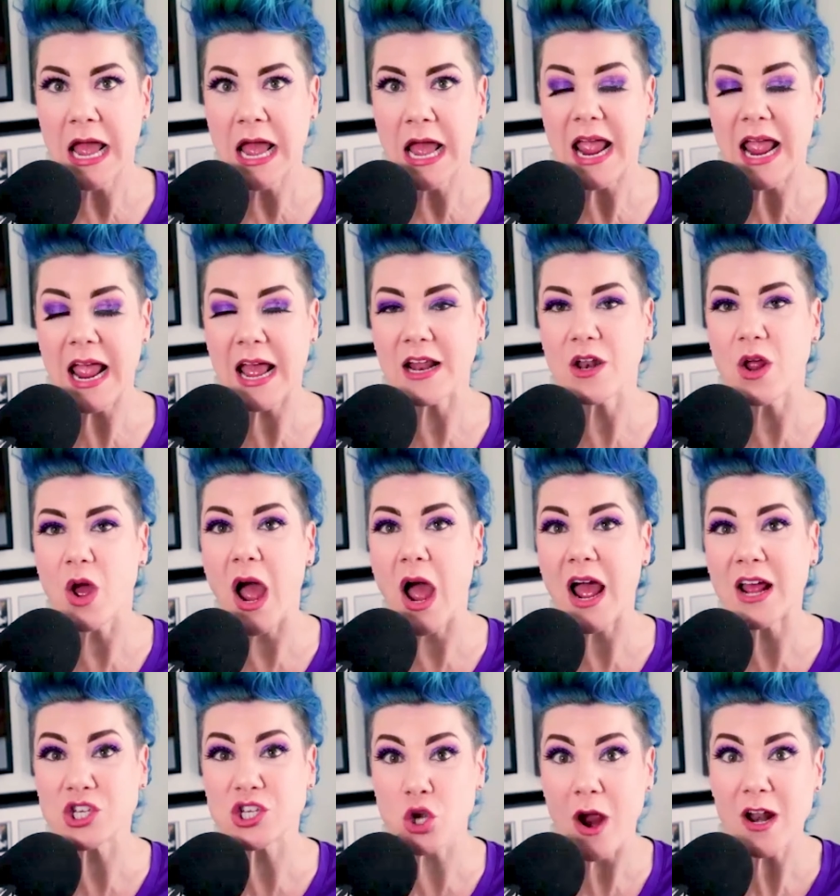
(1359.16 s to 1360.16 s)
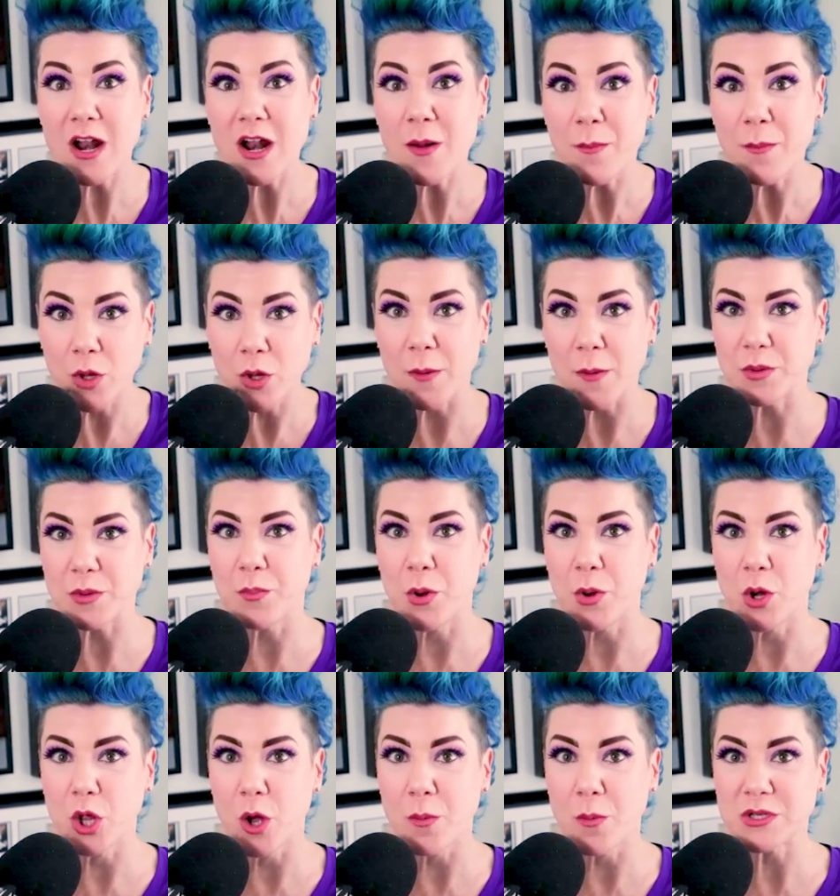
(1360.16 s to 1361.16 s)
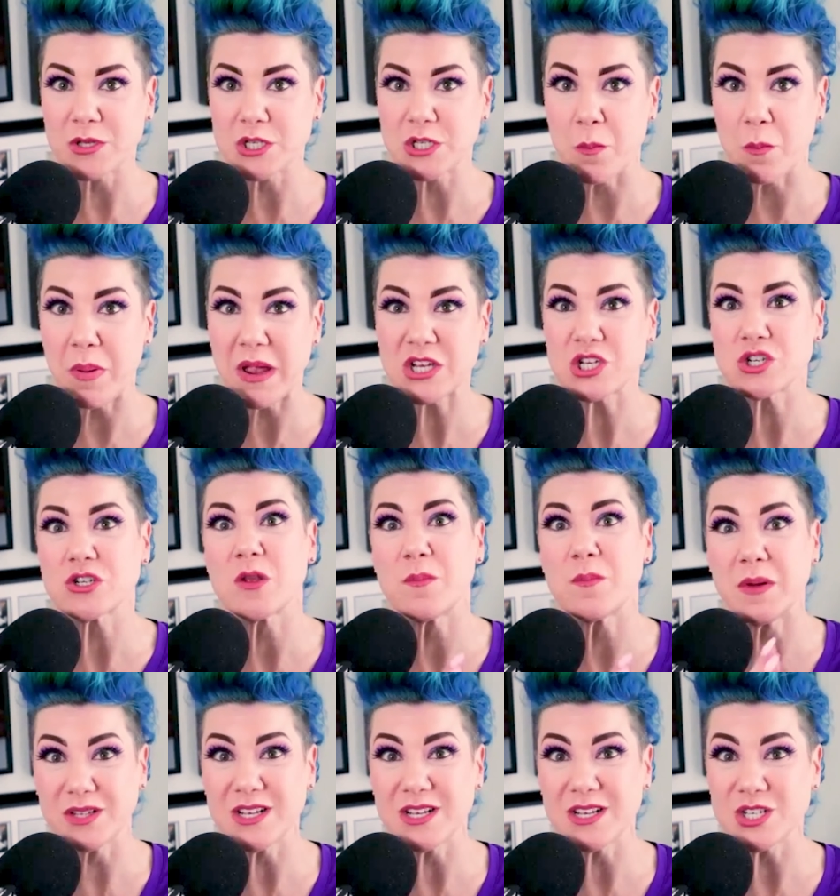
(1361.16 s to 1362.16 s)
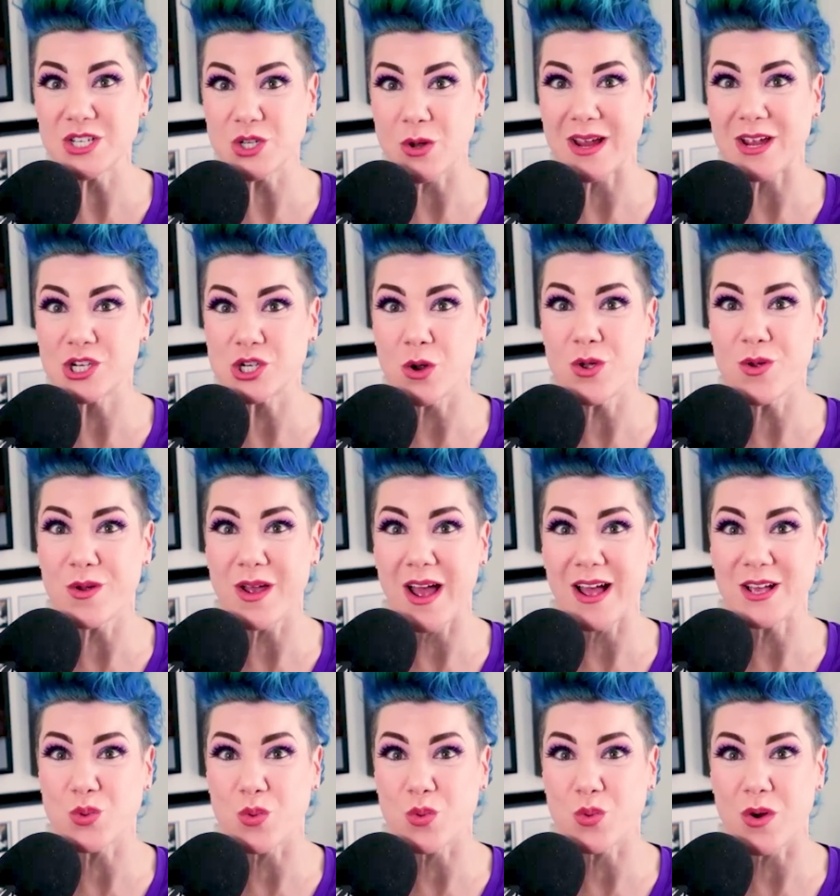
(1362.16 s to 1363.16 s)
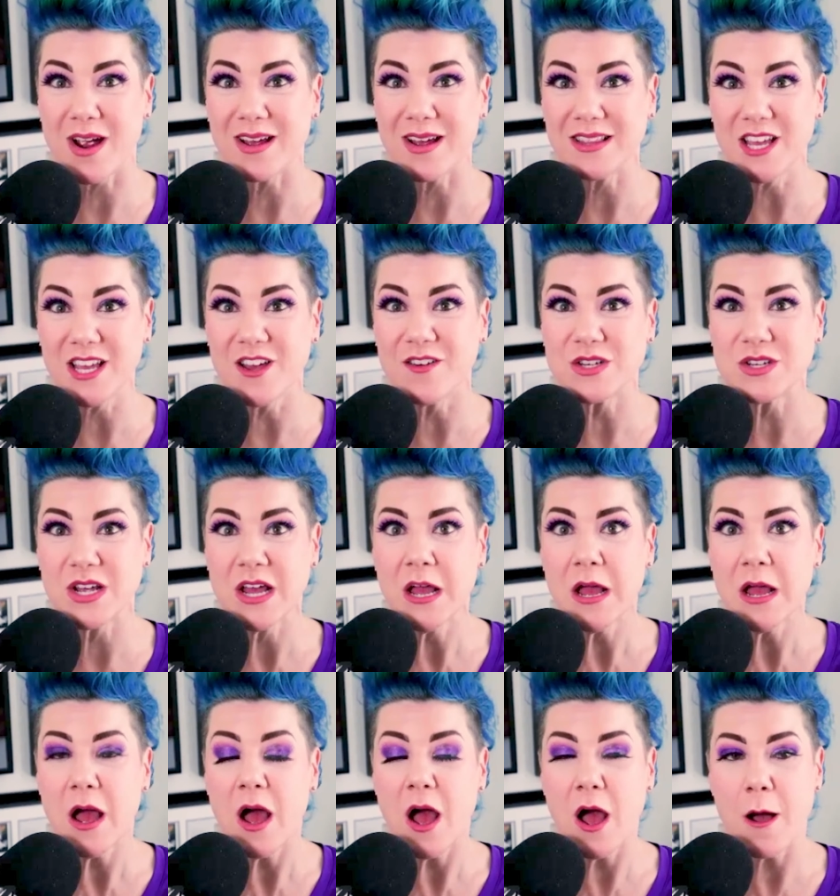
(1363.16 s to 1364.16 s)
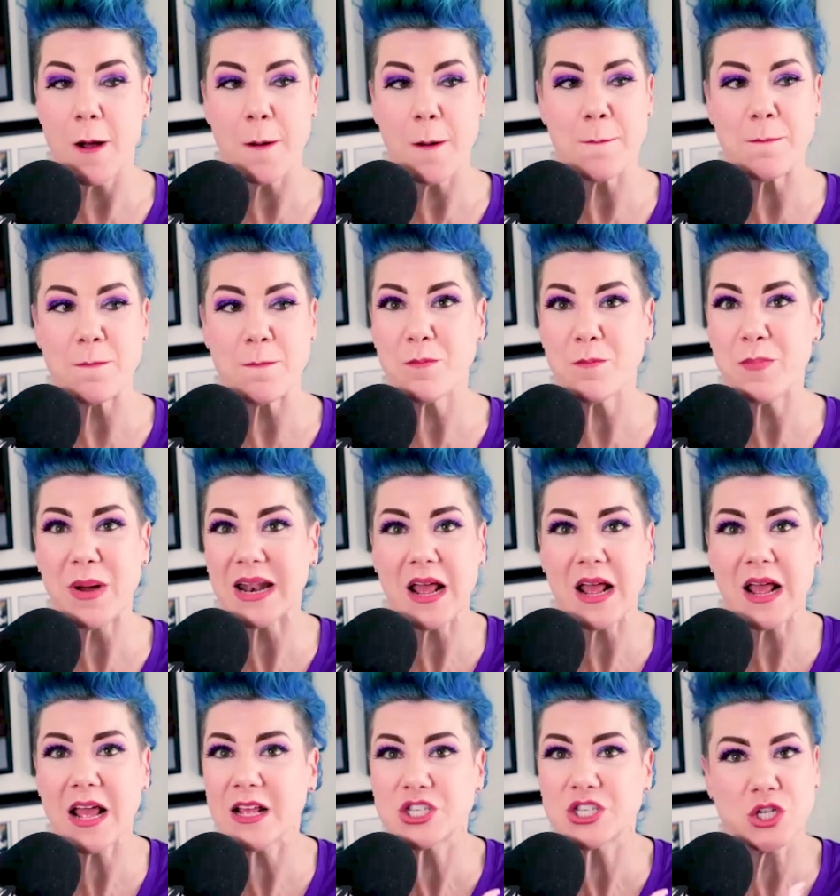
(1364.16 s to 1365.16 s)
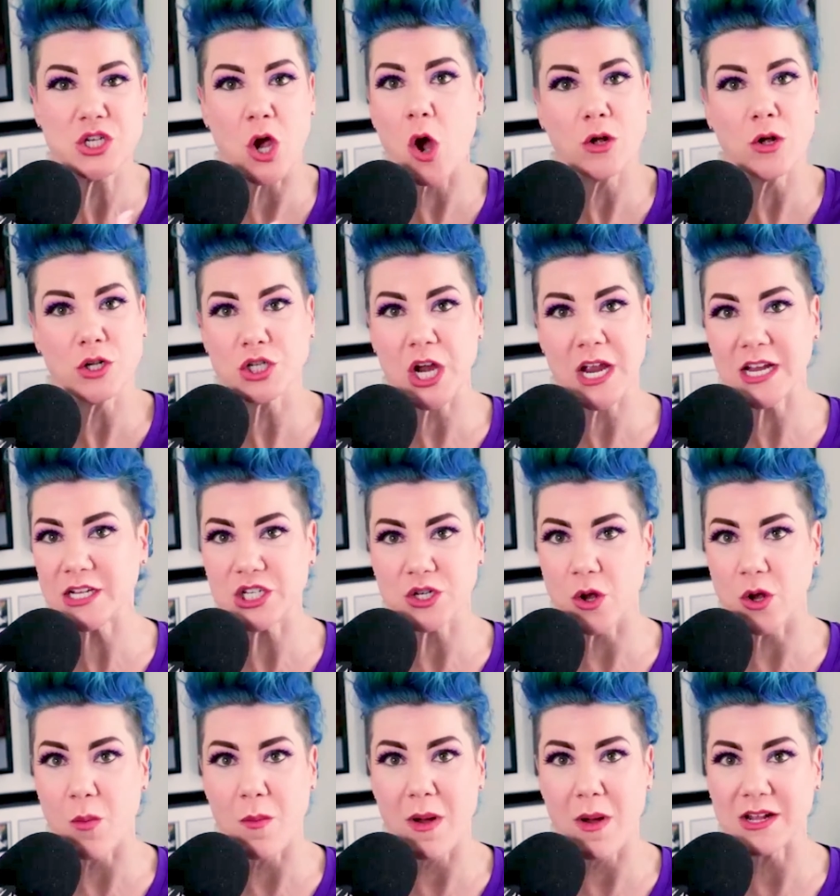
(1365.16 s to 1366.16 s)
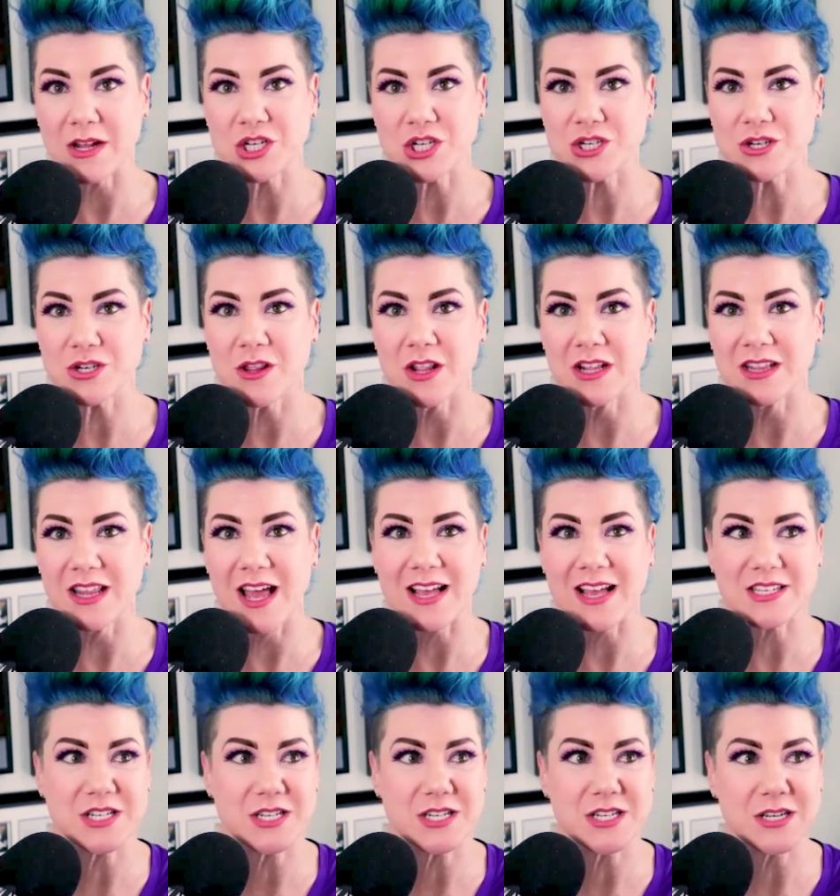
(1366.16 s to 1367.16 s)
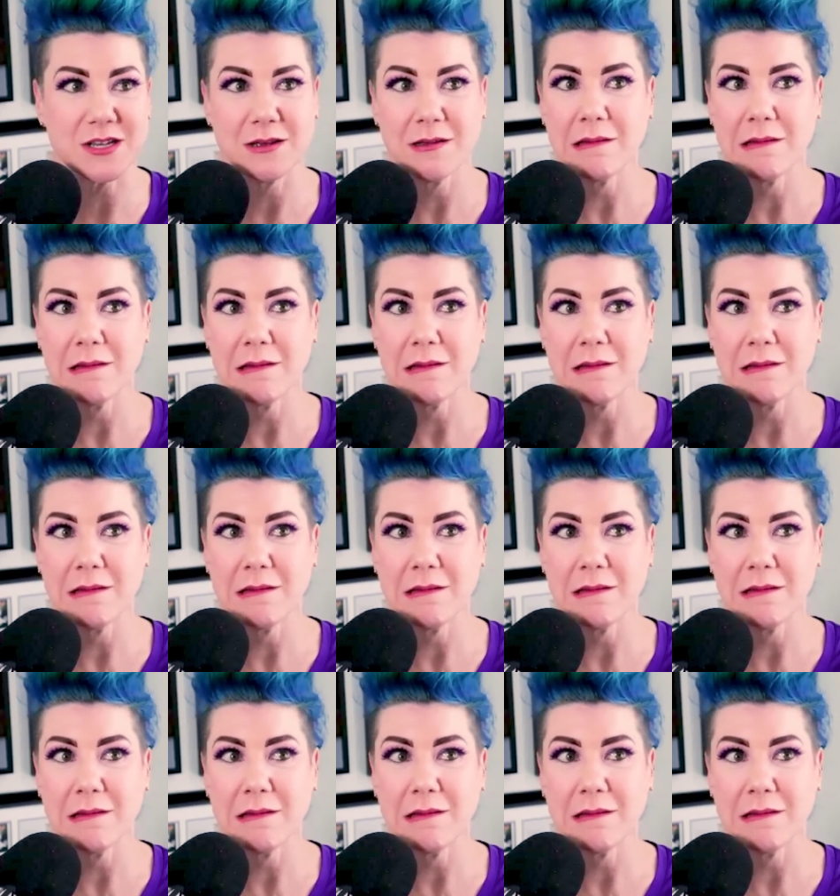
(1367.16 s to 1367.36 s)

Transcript: And I tried to pull up, pull open some picture of the building so I can show you guys where I lived. Um, but it's all changed so much in the last